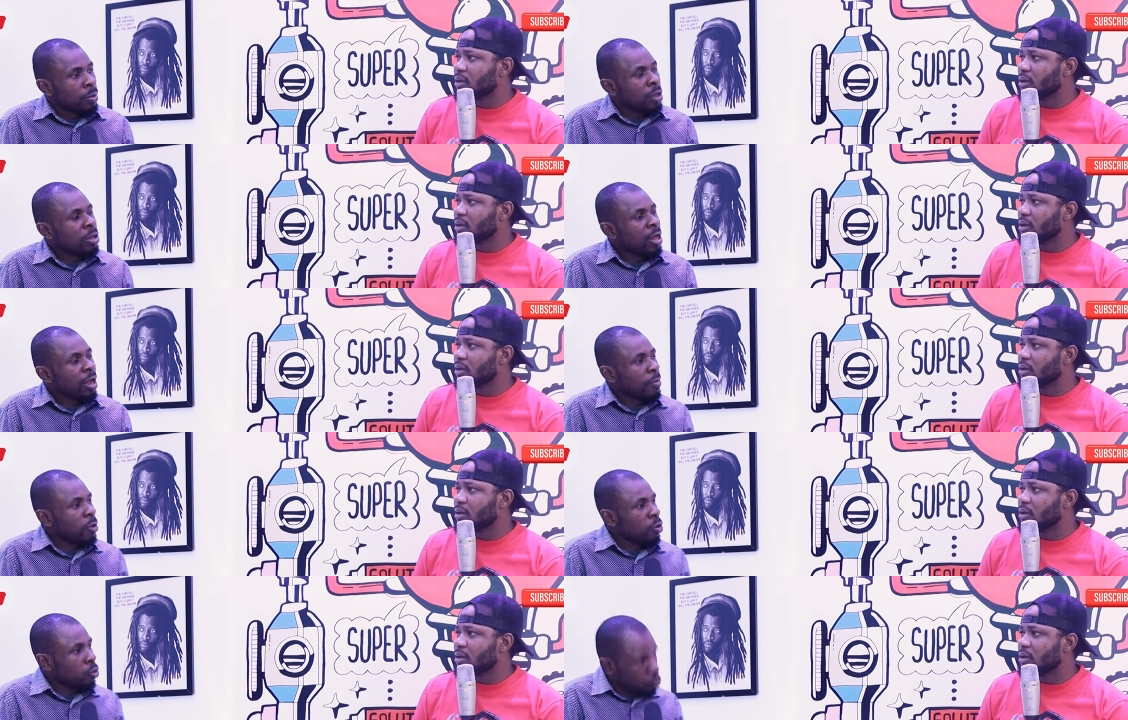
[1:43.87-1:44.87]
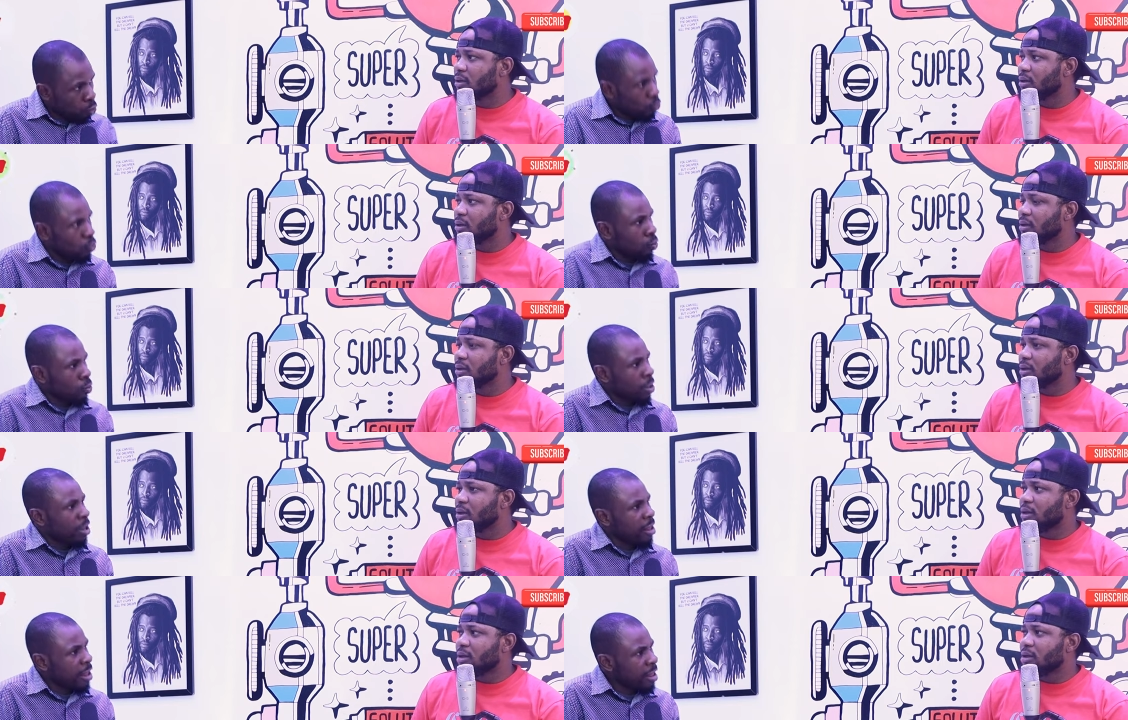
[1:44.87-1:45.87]
Speaker 1: Angel can be you.
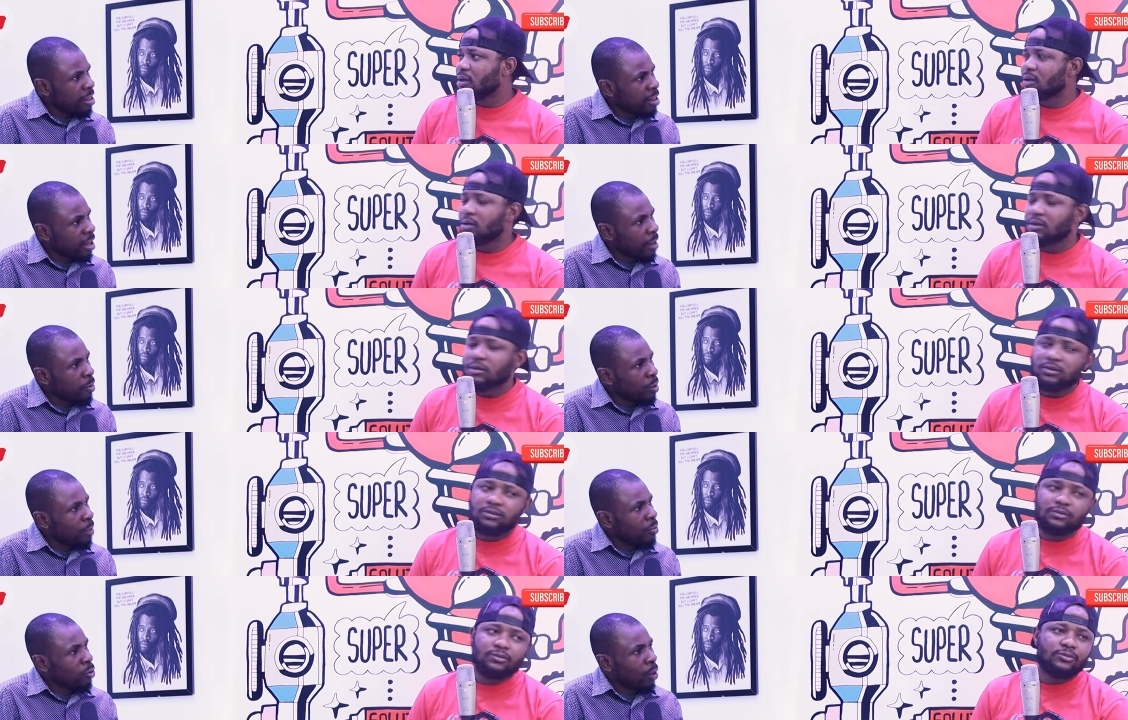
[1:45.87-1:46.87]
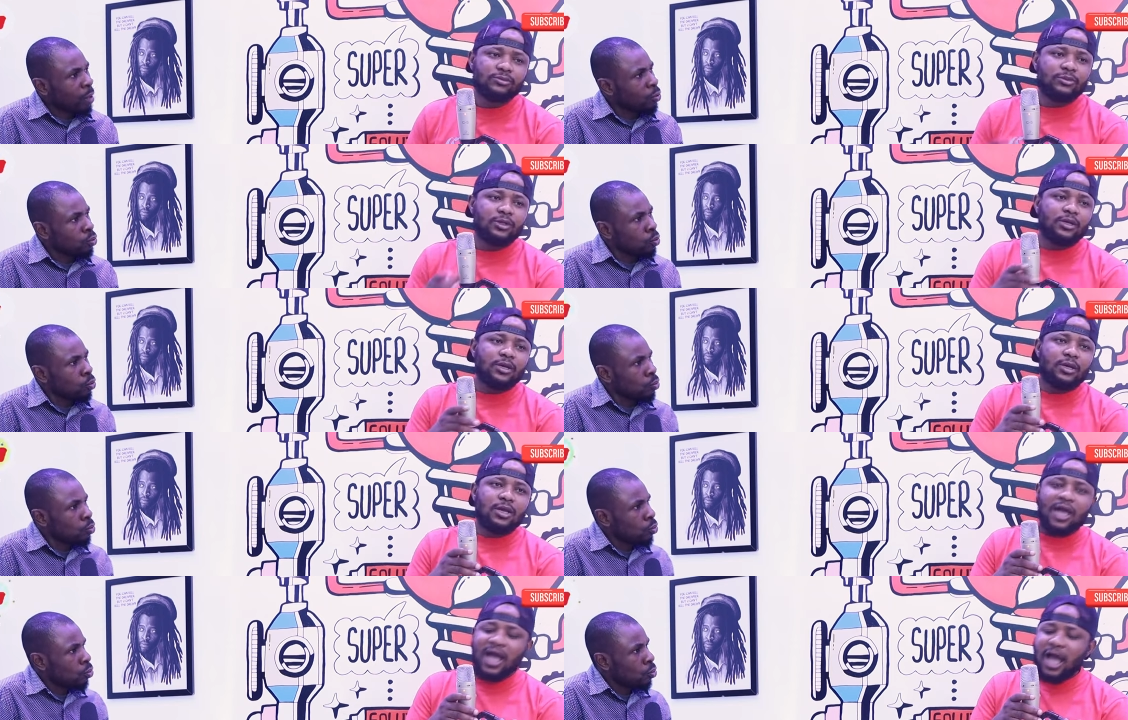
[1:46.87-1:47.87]
Angel can be human being, so I don't know.
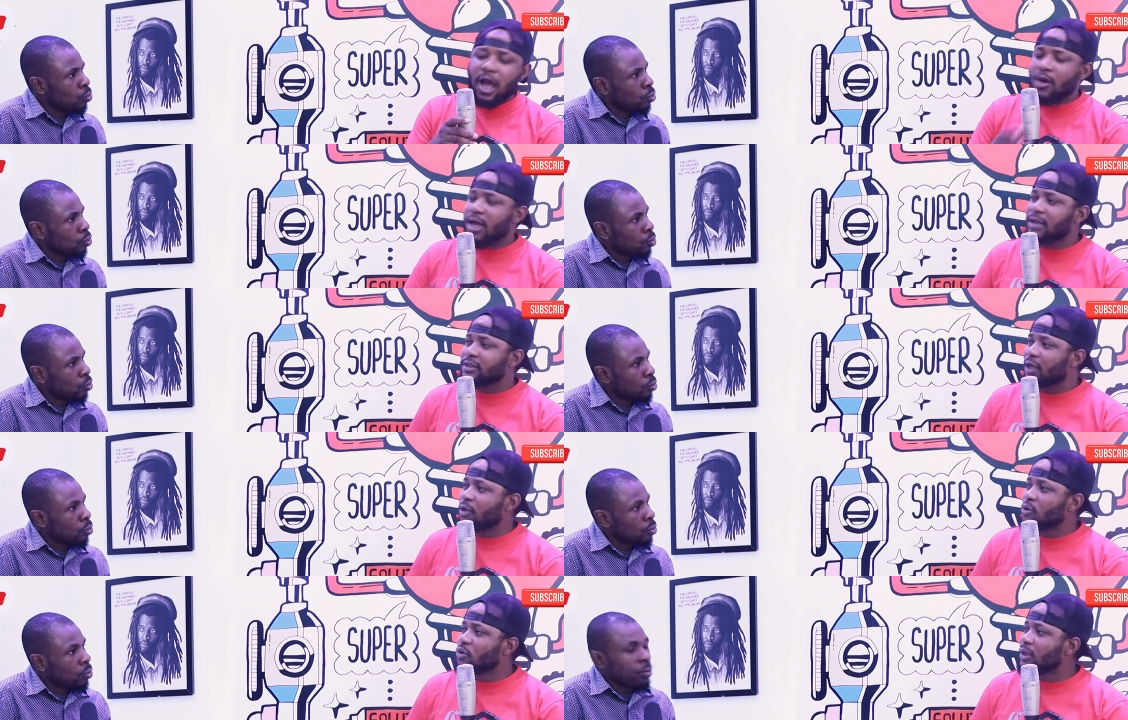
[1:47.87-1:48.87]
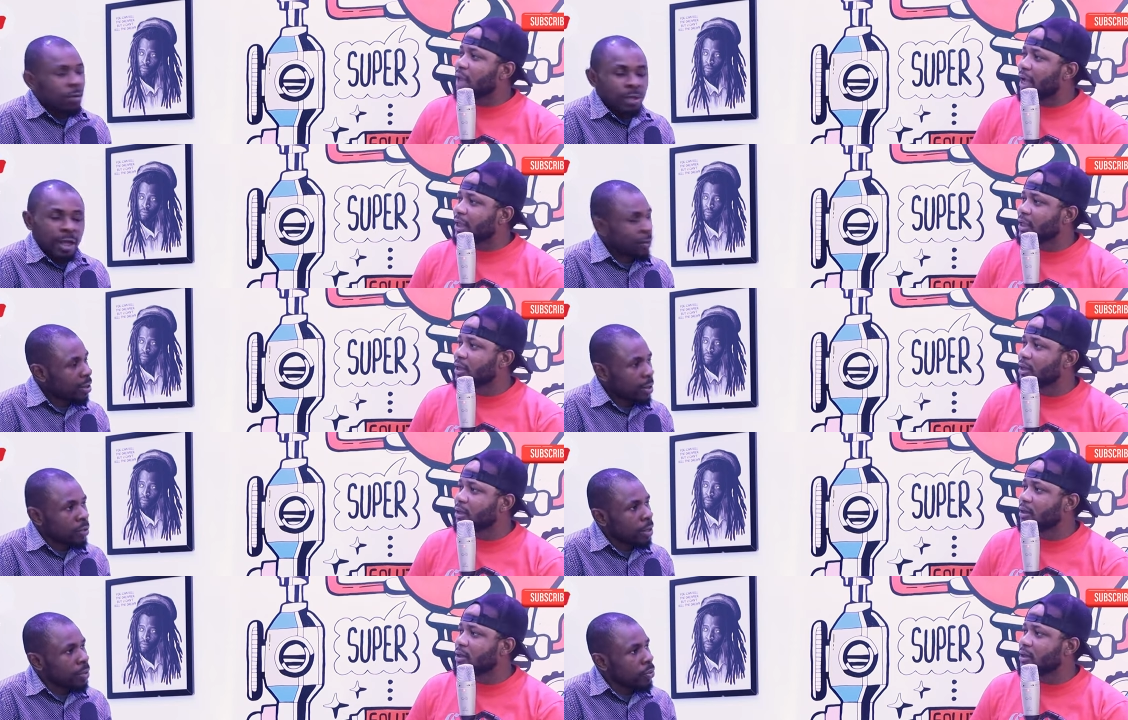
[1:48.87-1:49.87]
Speaker 2: How angel look
Speaker 1: like? That's what I
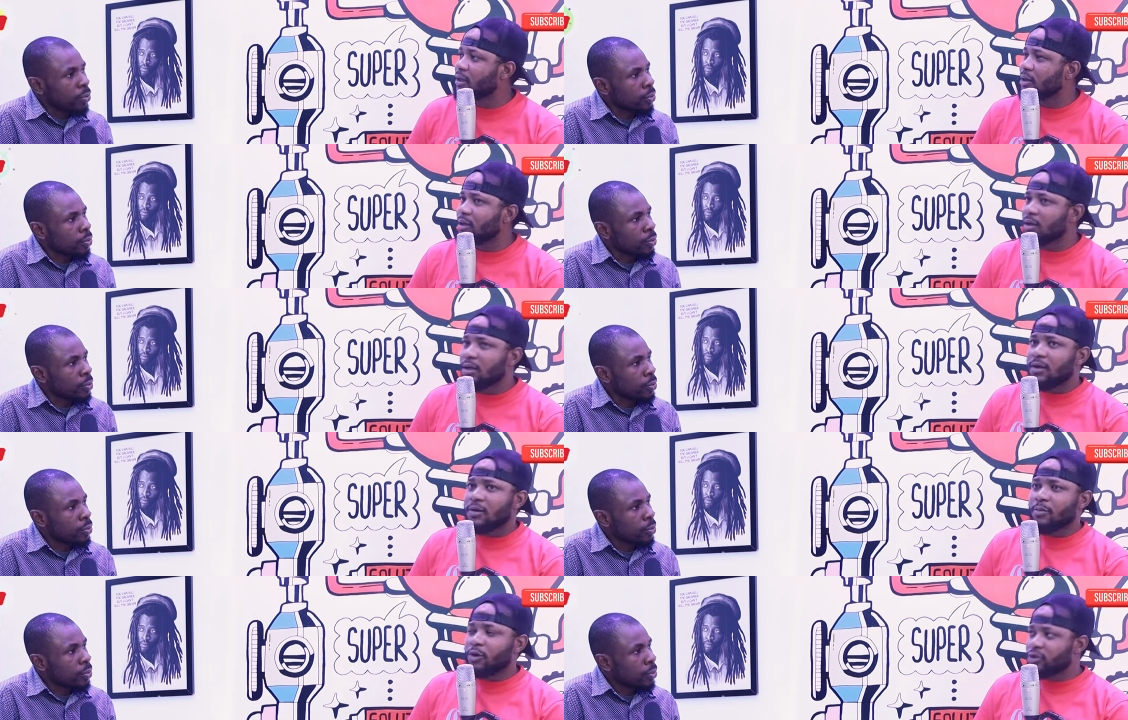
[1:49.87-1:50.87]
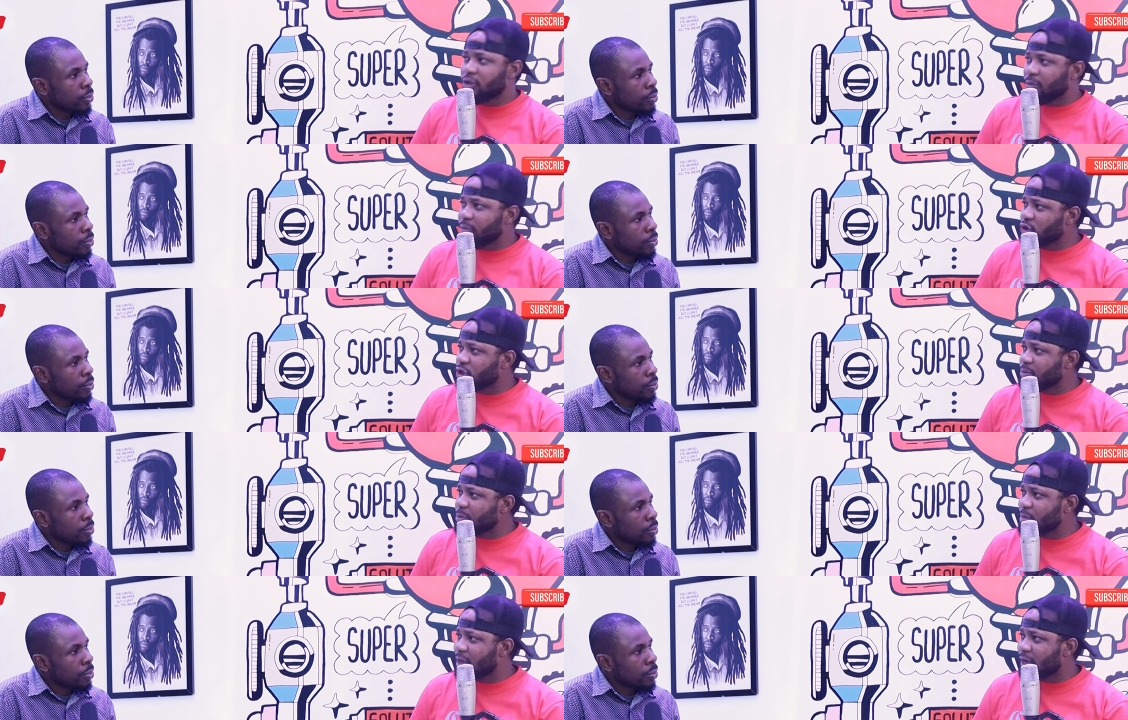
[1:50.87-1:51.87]
say, I don't know.
Speaker 2: But the pictures we
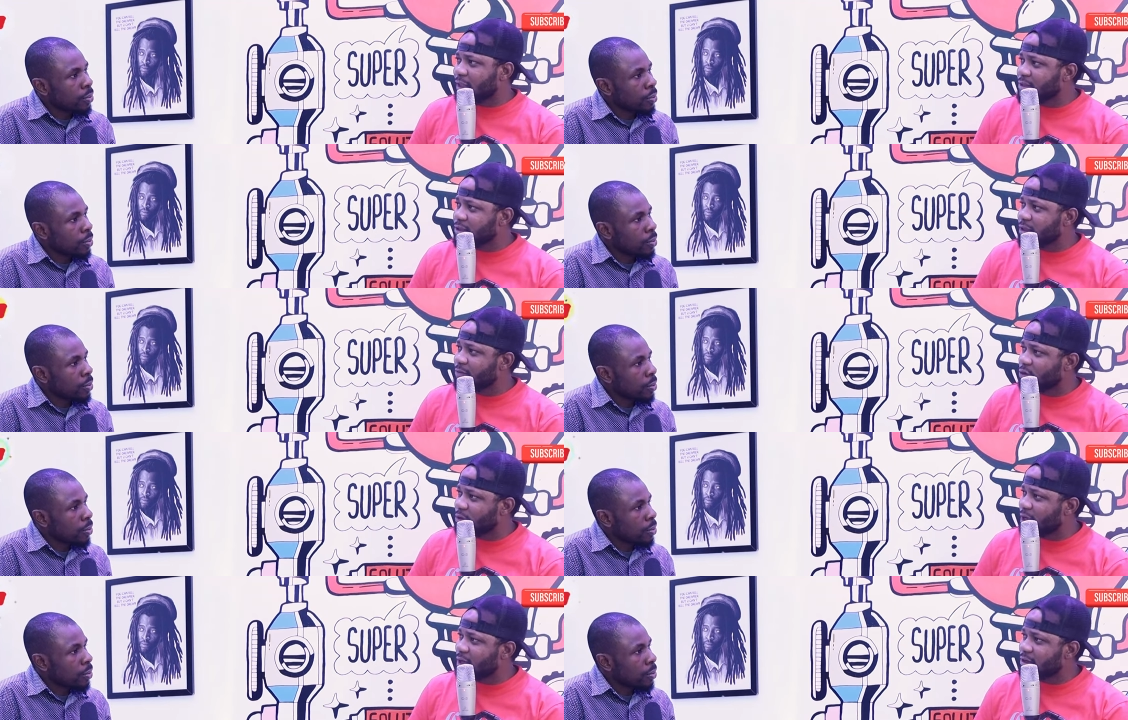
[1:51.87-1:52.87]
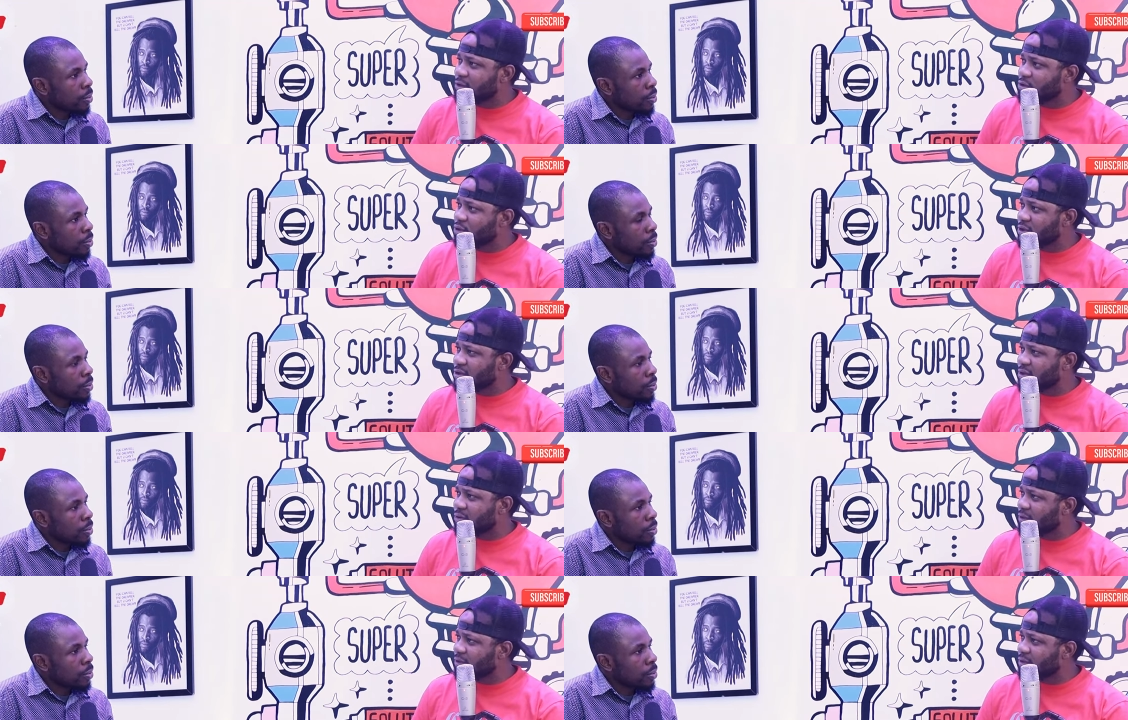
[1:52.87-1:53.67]
make at the sea for the churches of